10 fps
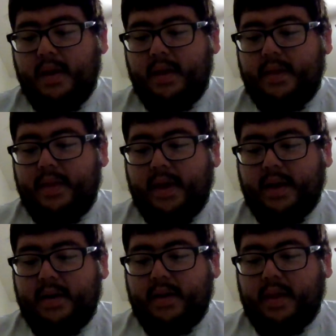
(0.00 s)
that
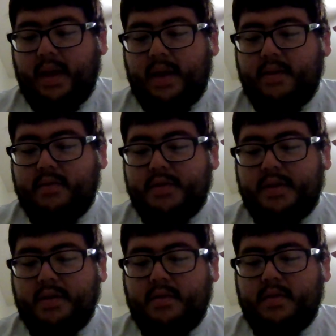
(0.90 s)
could handle
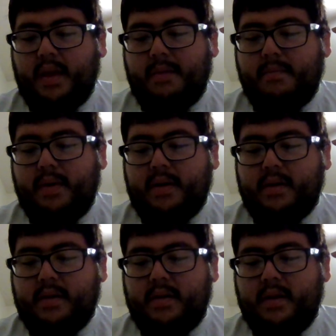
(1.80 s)
shield and
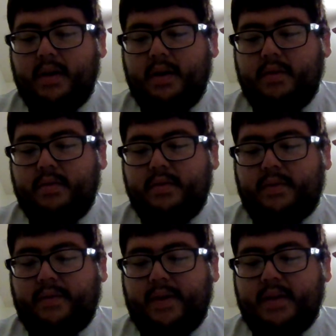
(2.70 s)
buckler, whose
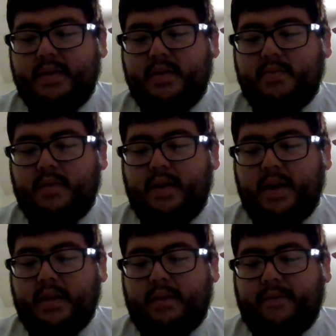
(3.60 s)
faces were
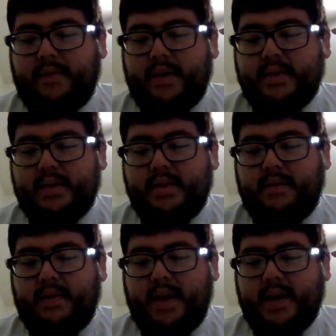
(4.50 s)
like the faces
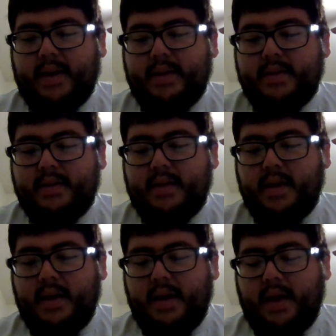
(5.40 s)
of lions,
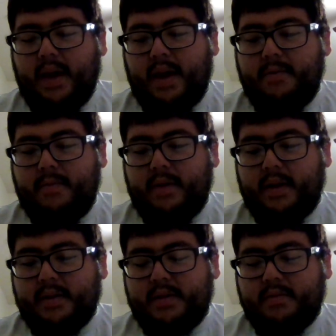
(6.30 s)
and were
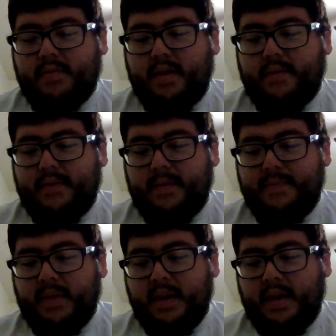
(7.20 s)
as swift
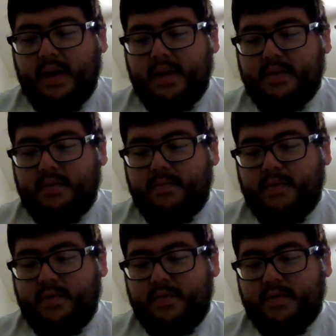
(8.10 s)
as the
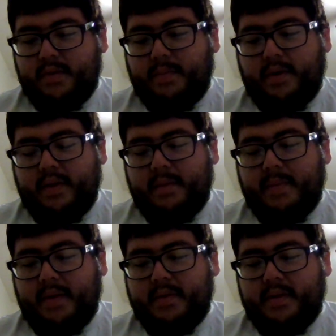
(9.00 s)
roes upon the
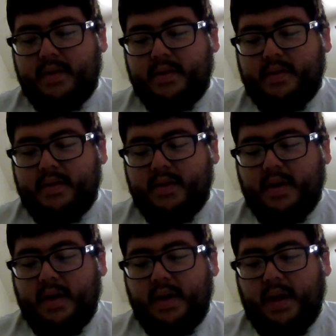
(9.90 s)
mountains.
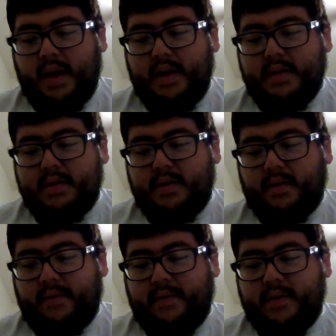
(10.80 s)
Azer the
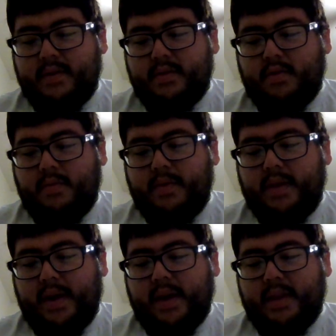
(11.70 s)
first,
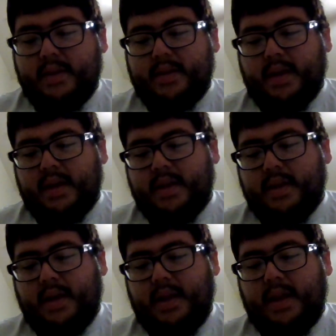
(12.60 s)
Obadiah the second,
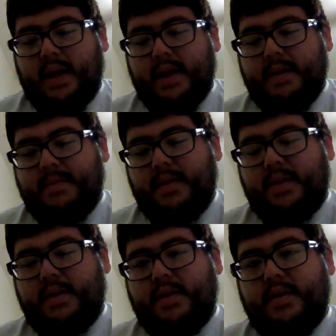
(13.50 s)
Eliab the
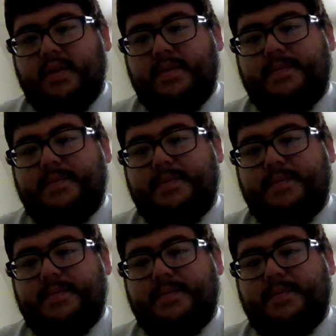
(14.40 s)
third,